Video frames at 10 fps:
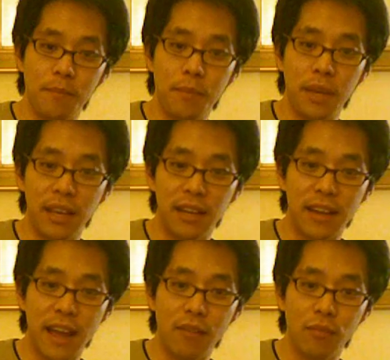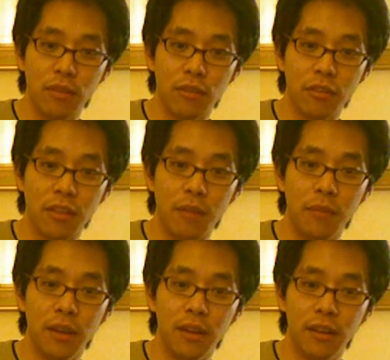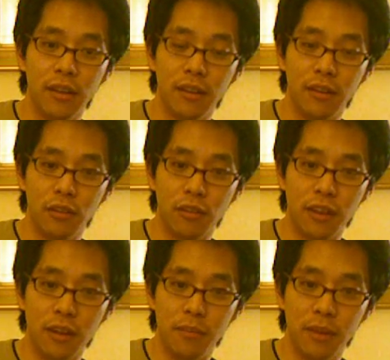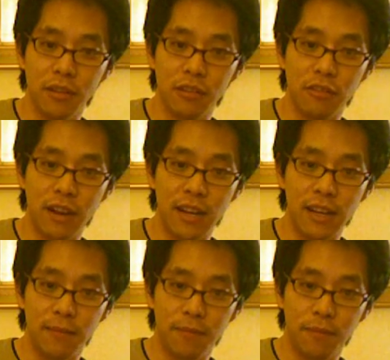picking down with your thumb. Your thumb is already